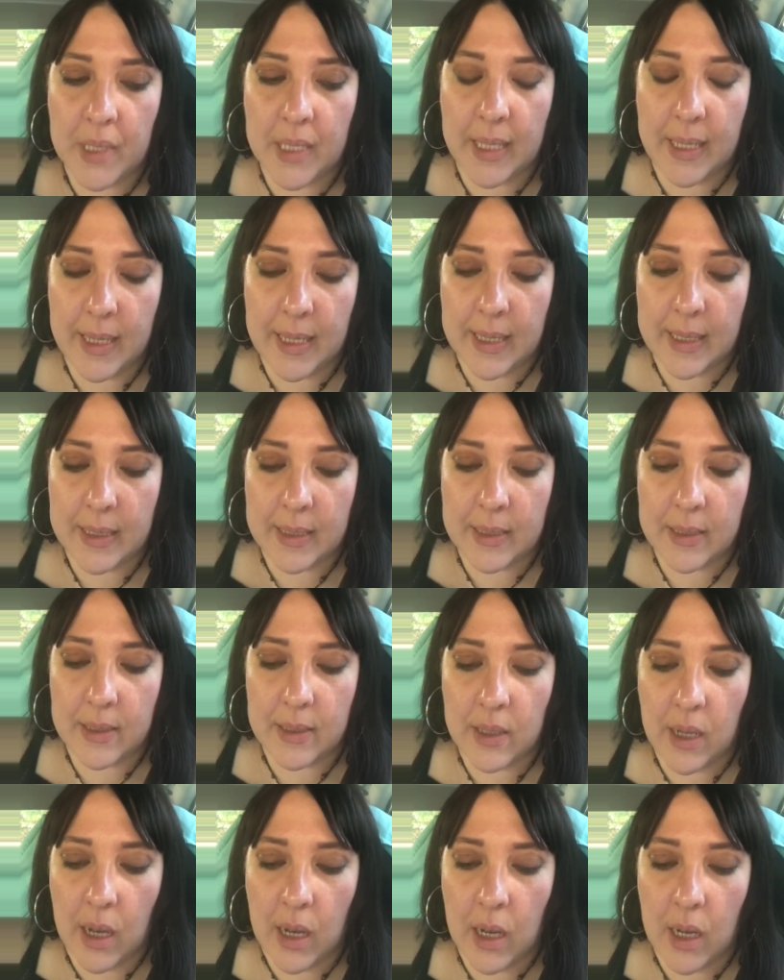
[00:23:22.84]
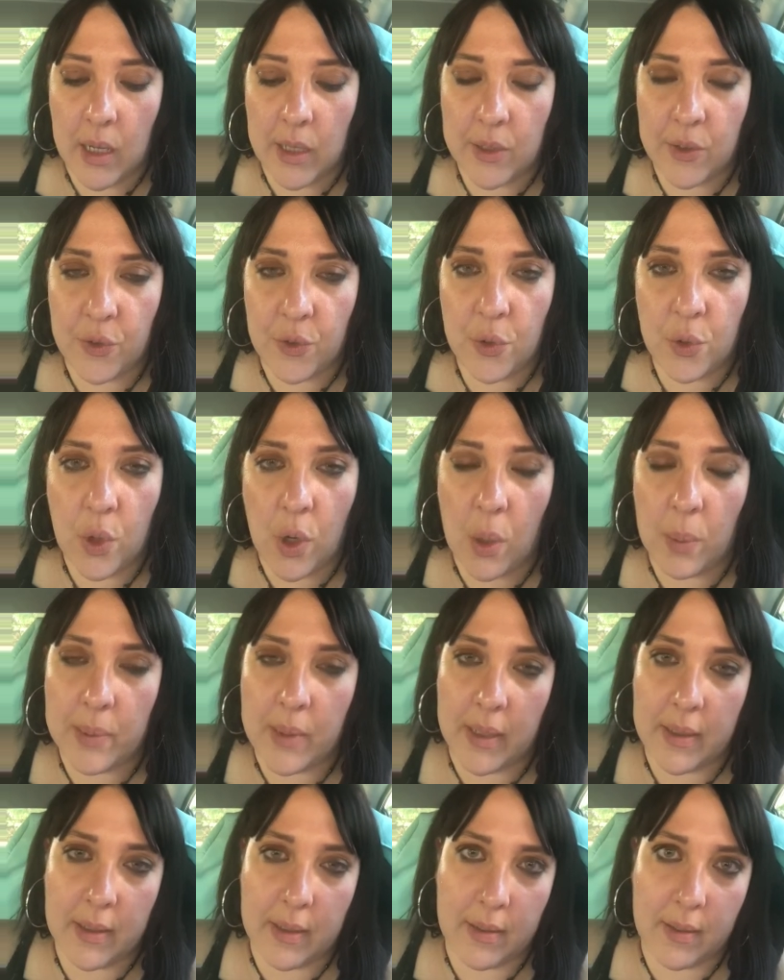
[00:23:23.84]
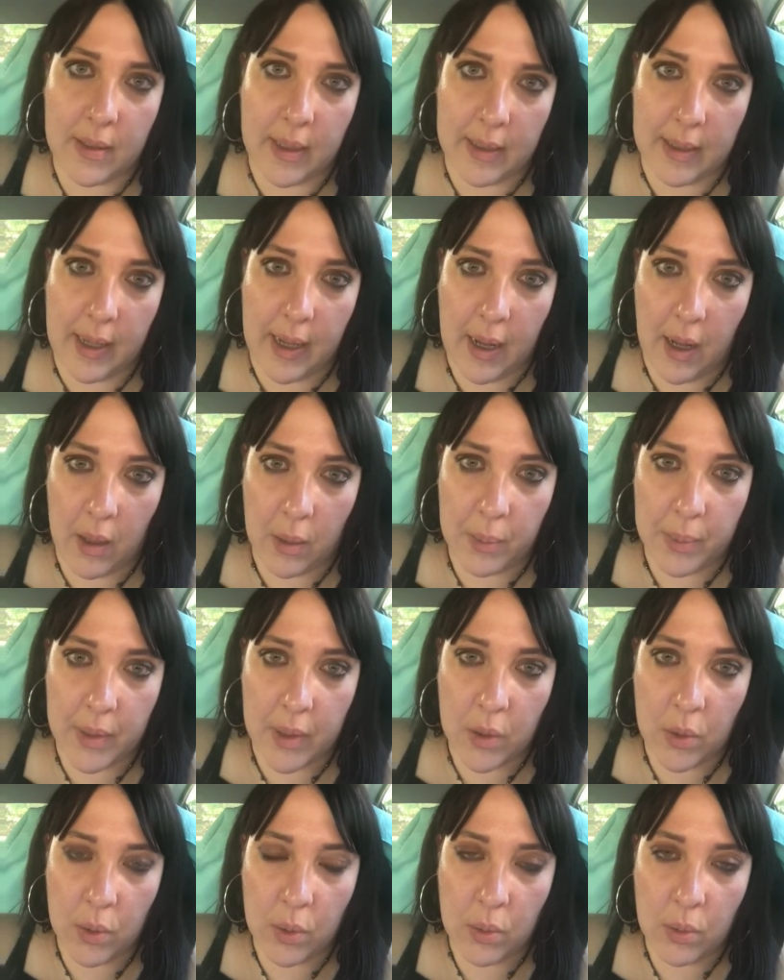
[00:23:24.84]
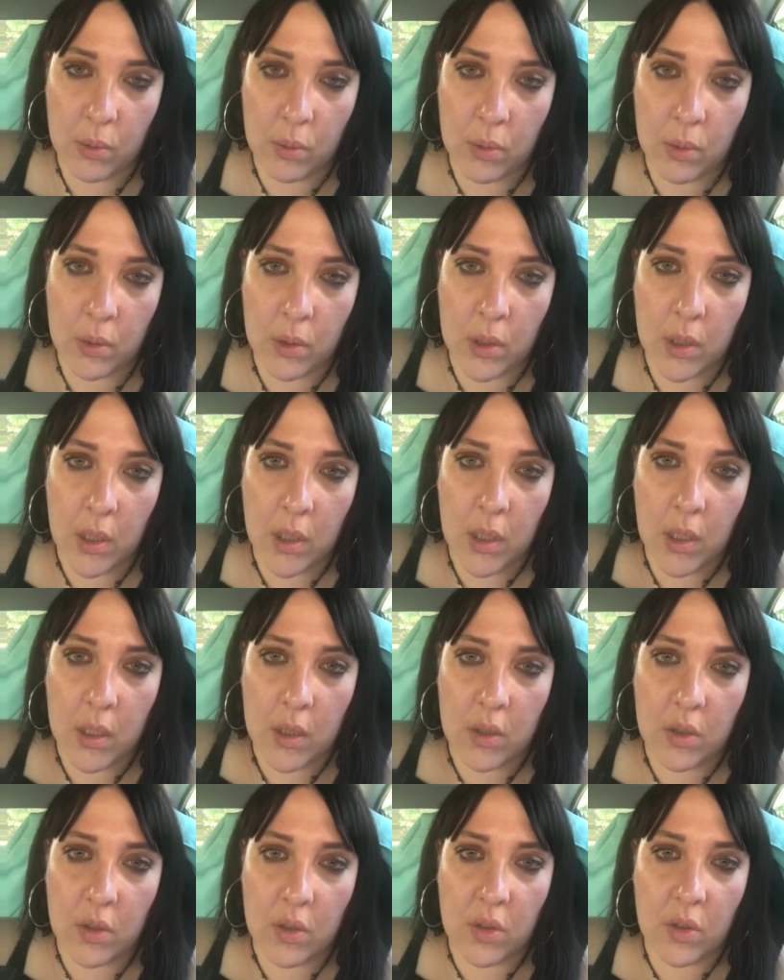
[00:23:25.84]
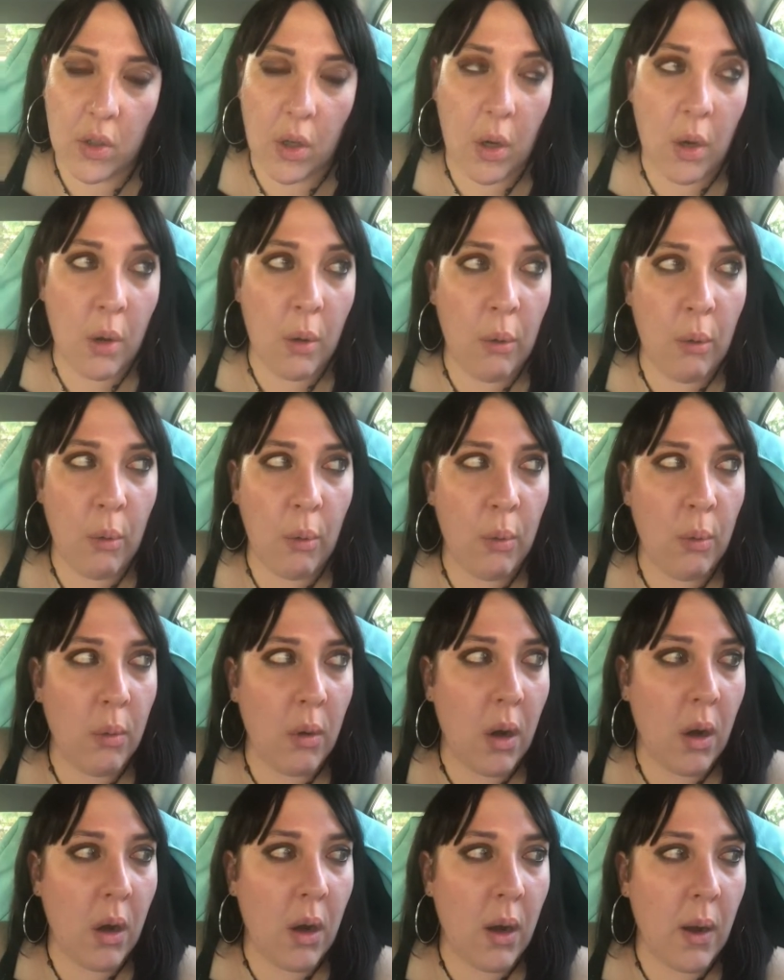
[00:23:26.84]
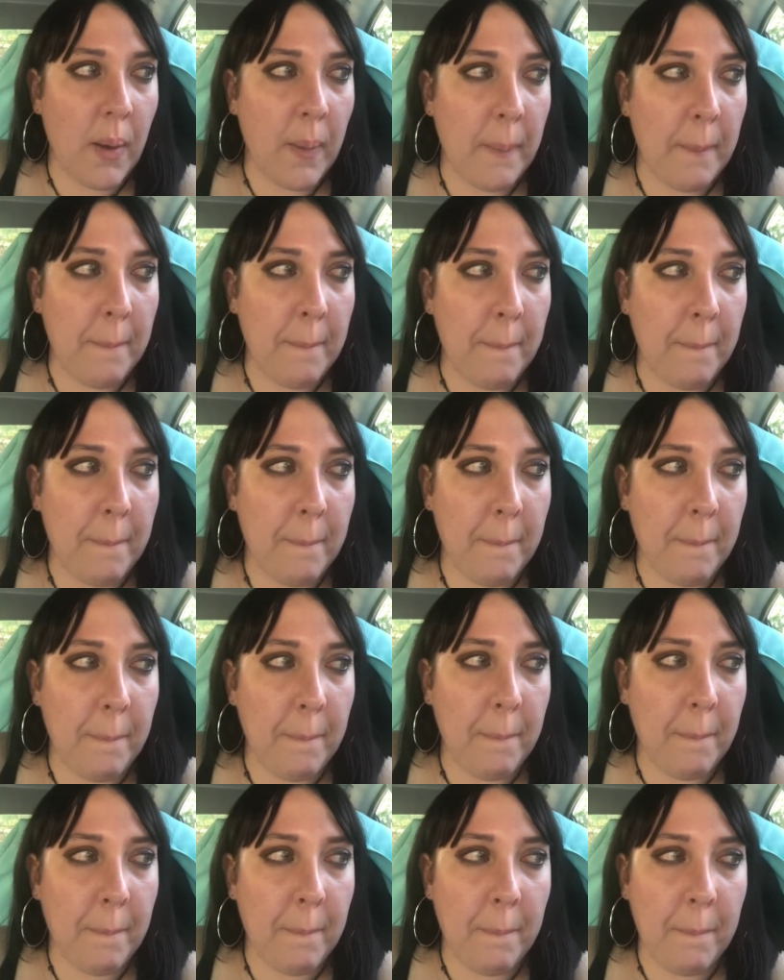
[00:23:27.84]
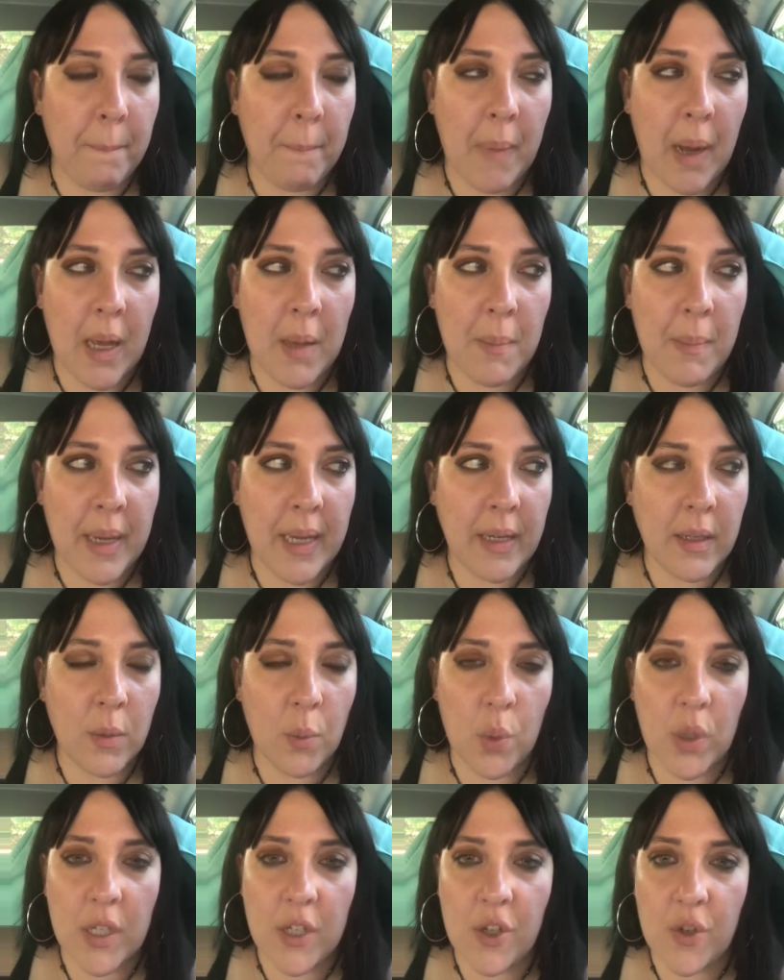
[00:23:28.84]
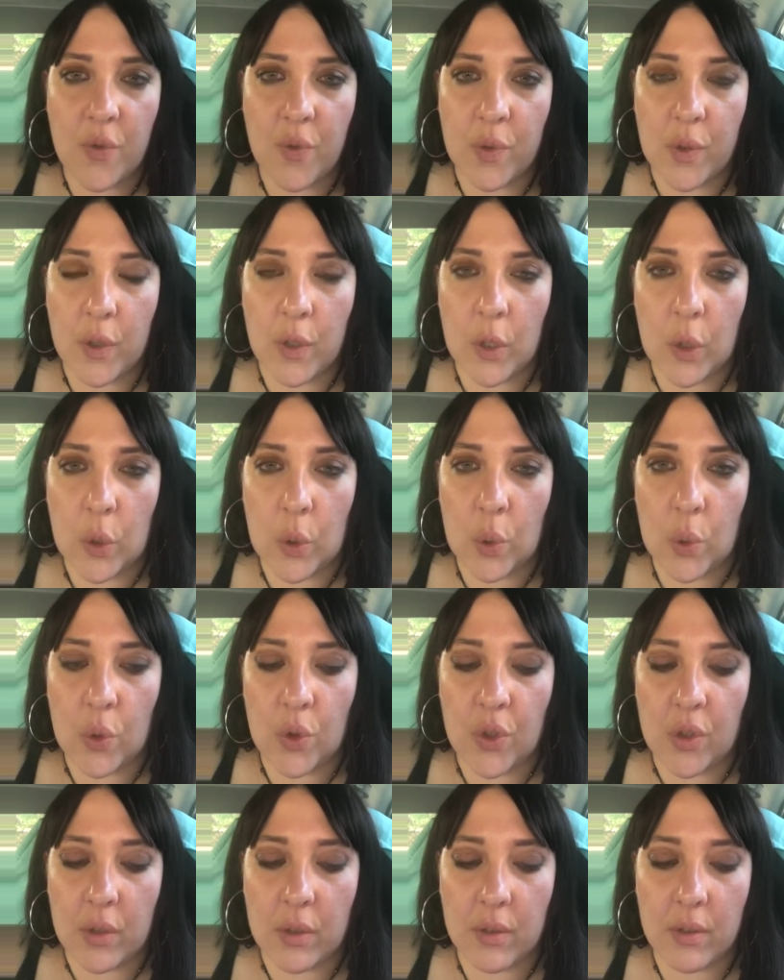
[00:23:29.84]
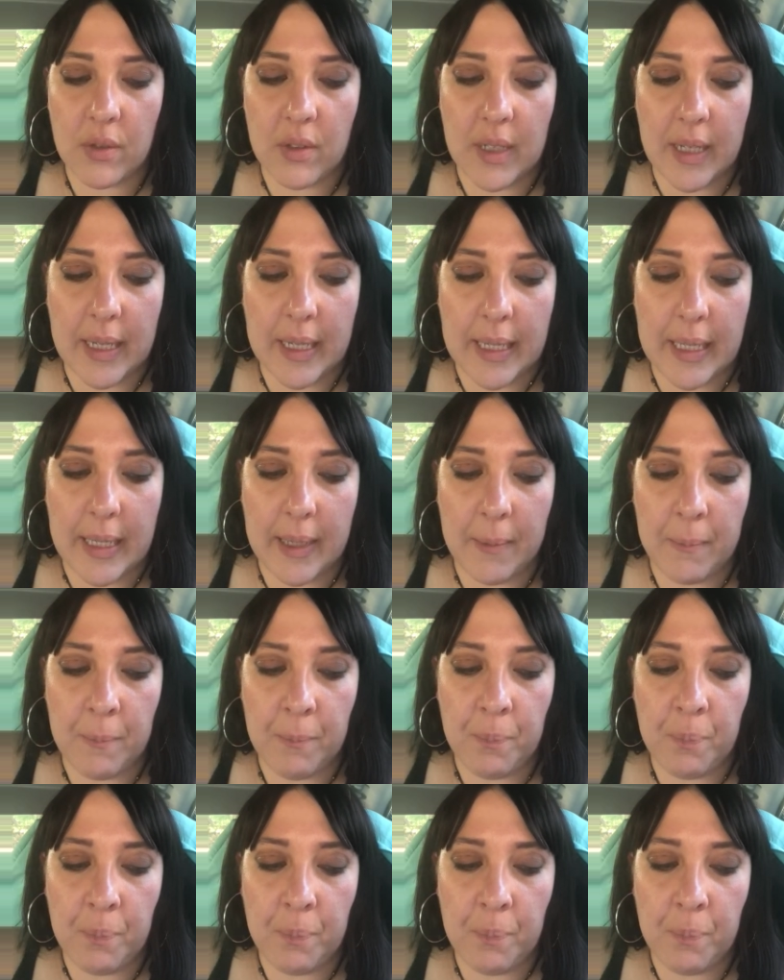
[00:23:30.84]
and I do hope that it's gonna help you. So my main wish for you, just stay